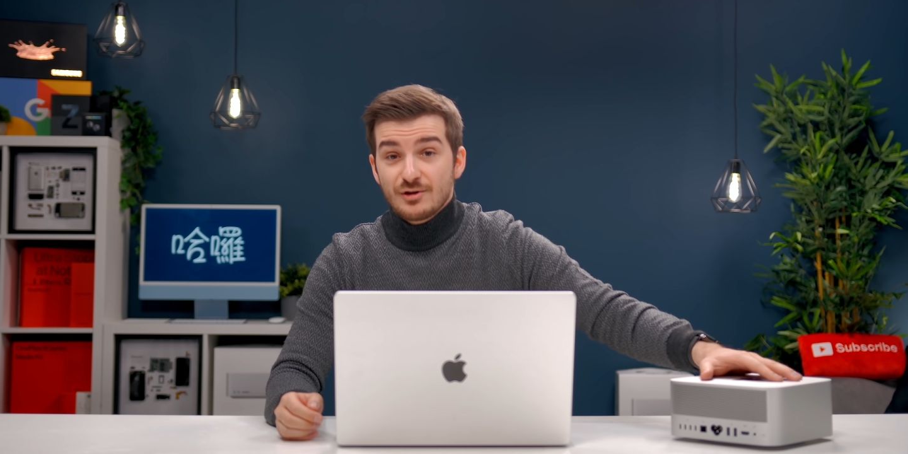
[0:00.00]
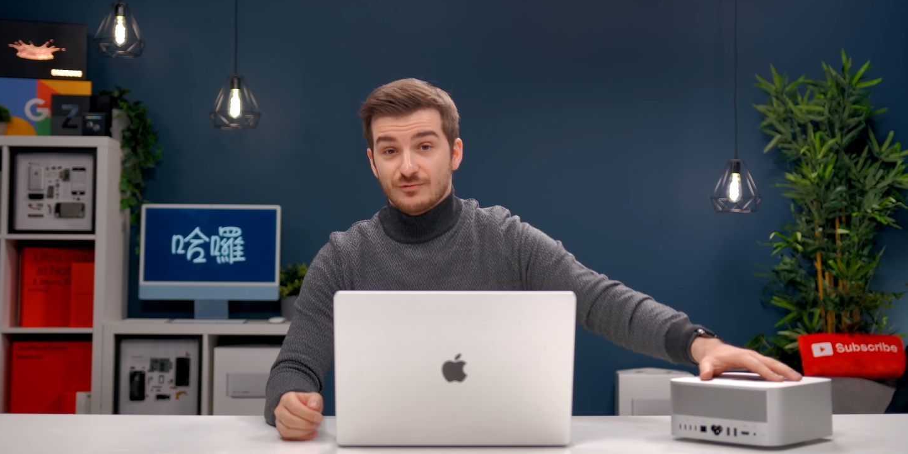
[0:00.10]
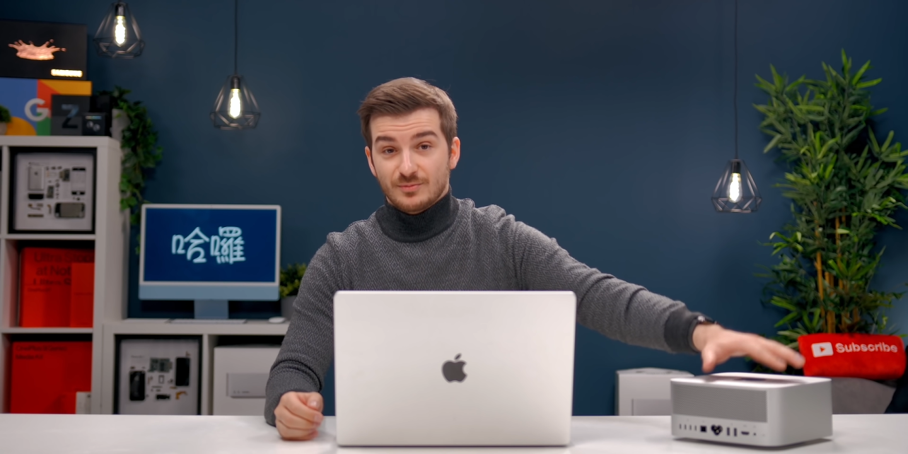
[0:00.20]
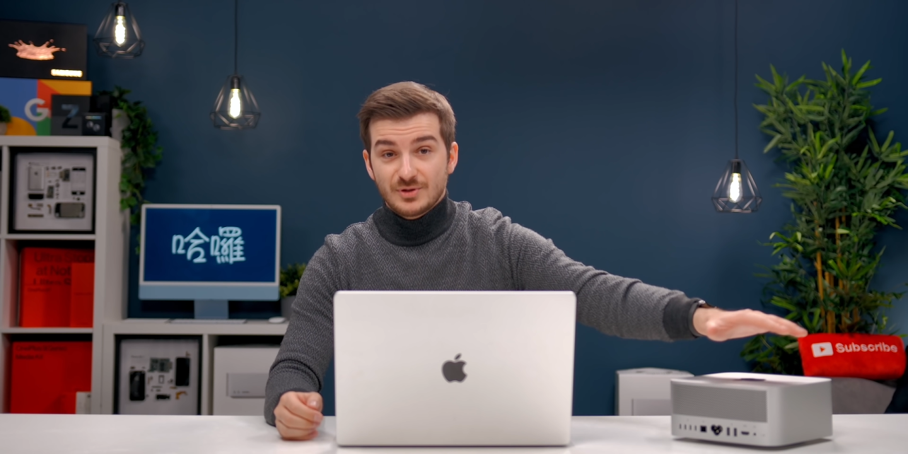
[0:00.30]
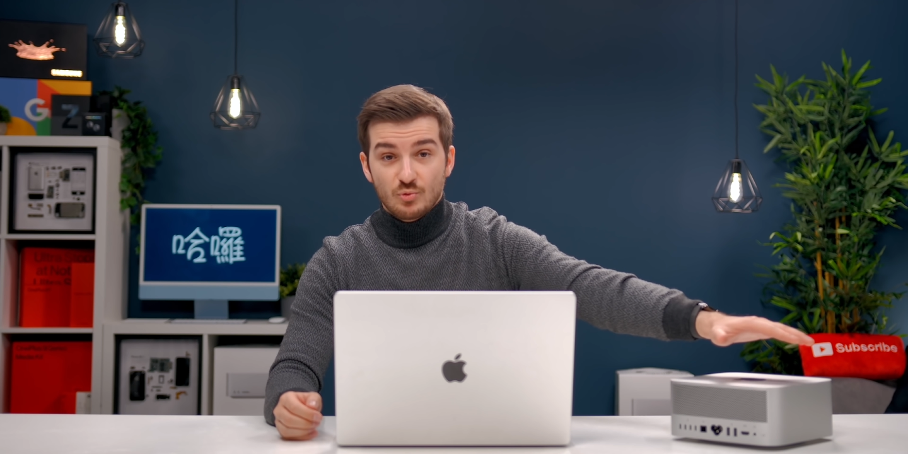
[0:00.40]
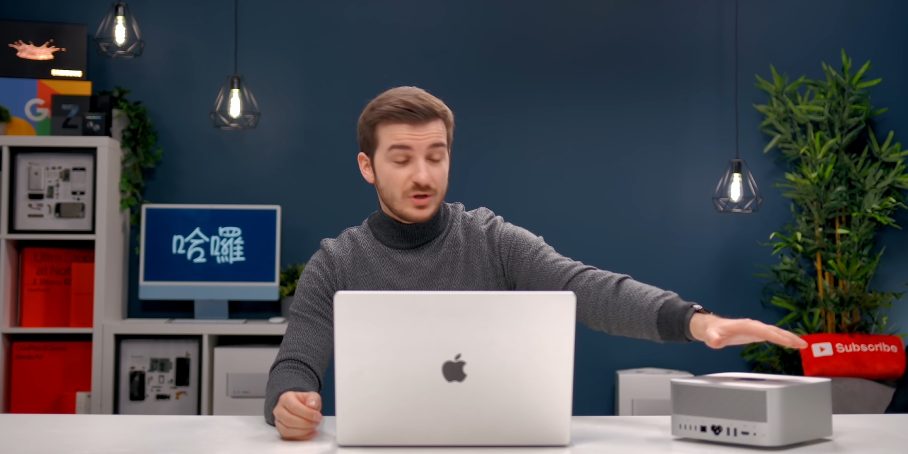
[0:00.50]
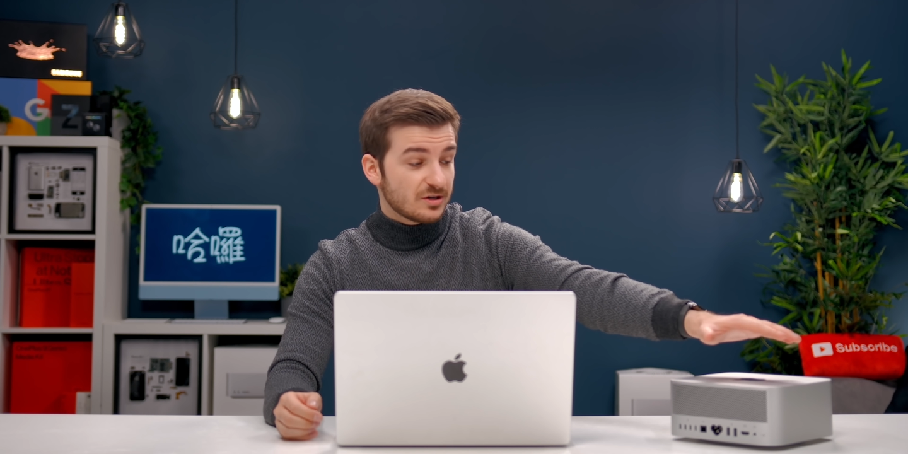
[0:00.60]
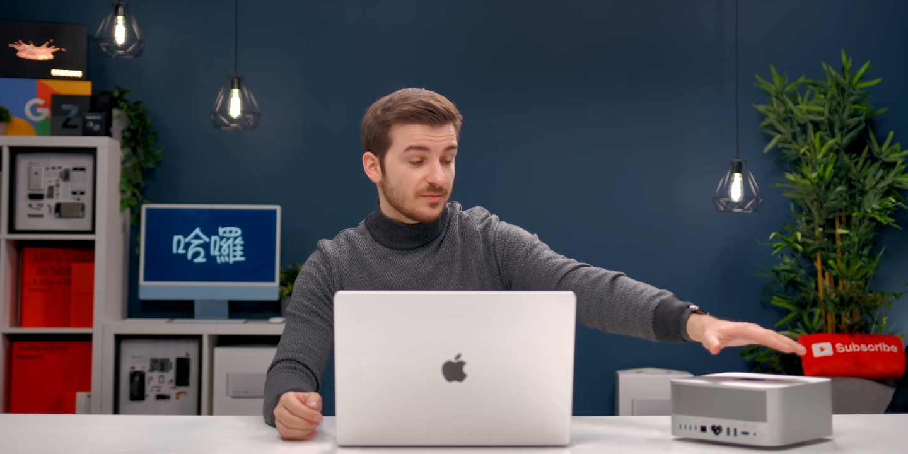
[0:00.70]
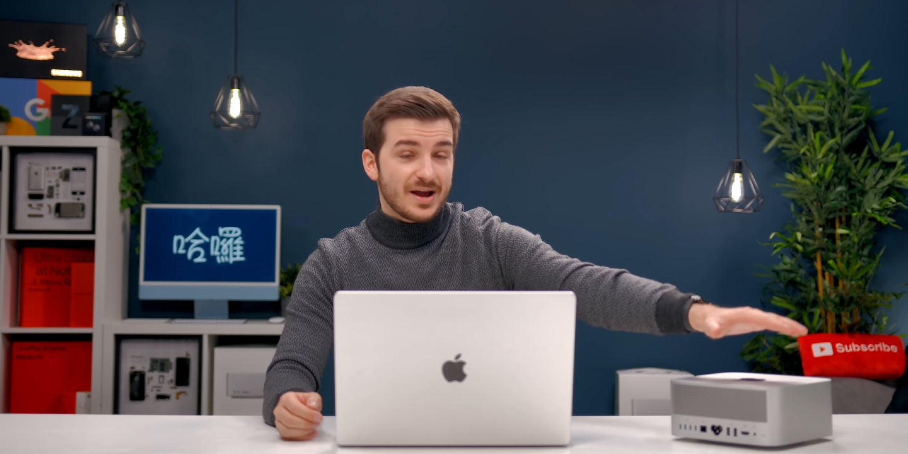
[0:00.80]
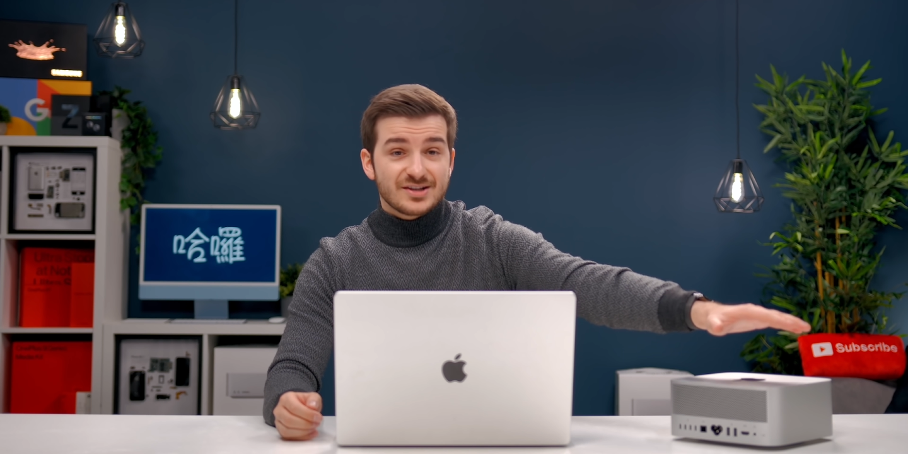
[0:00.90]
from the
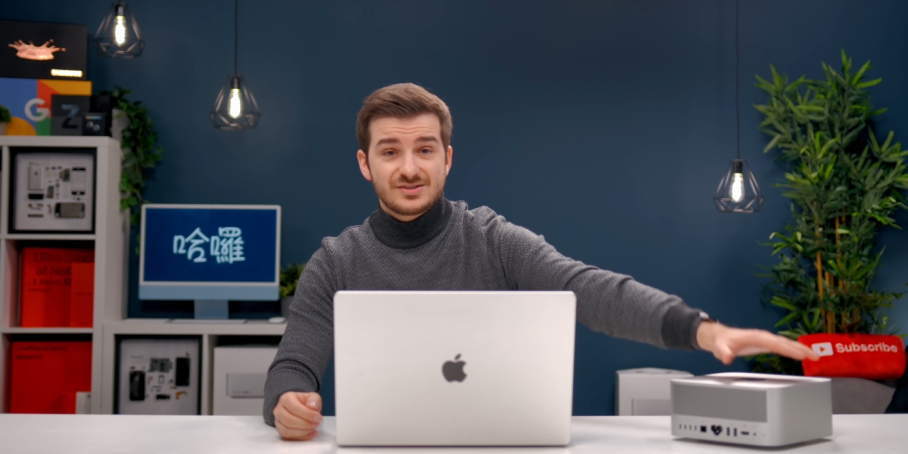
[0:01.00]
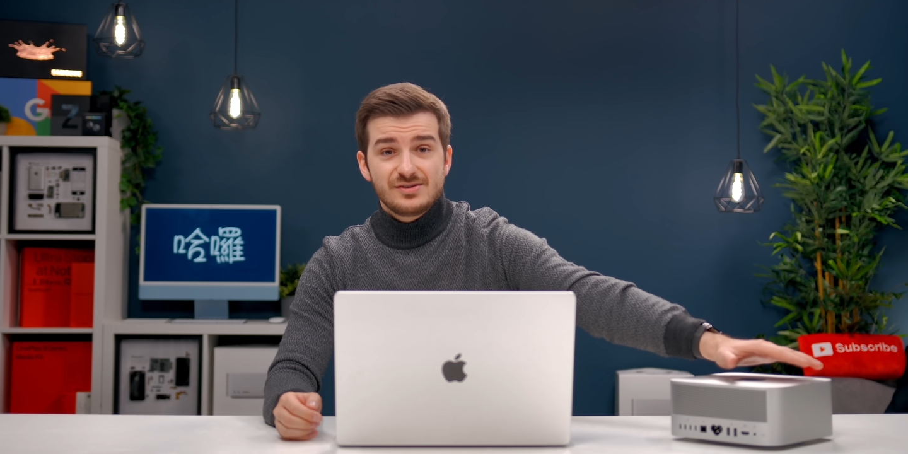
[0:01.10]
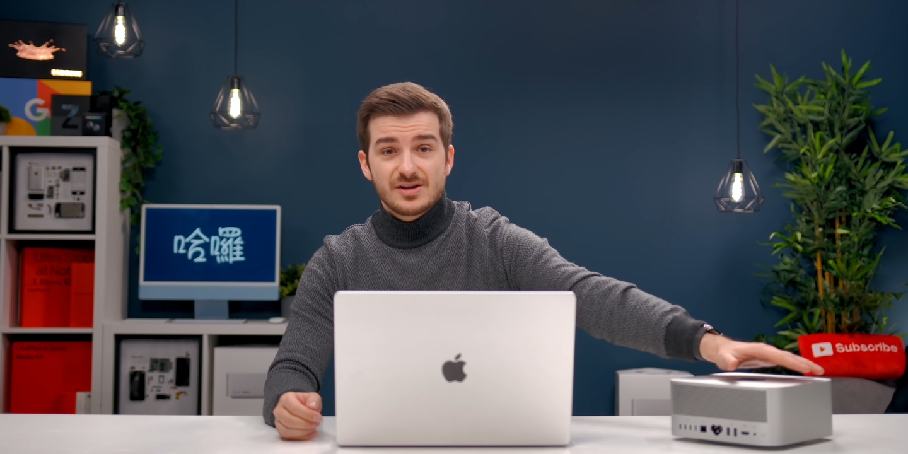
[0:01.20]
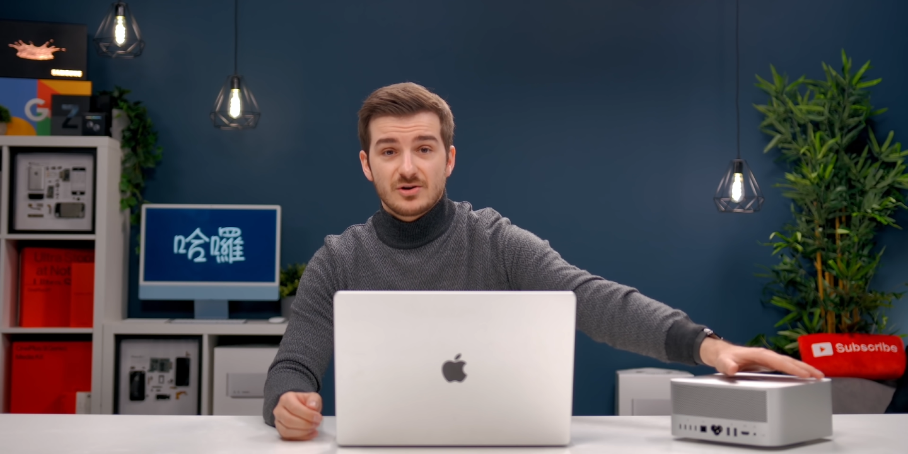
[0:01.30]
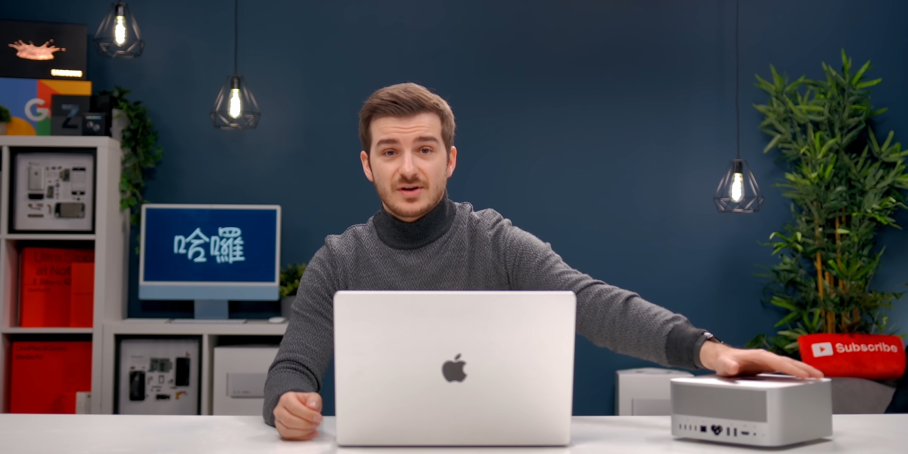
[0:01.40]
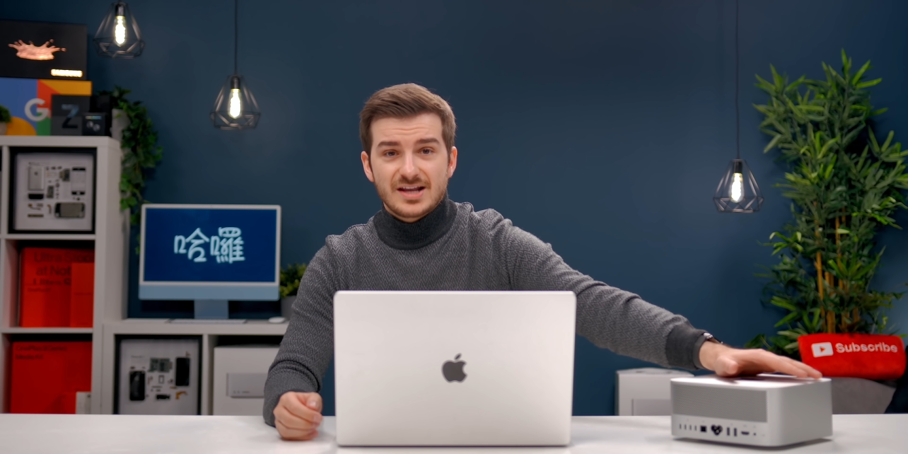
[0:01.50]
weaker Mac Studio,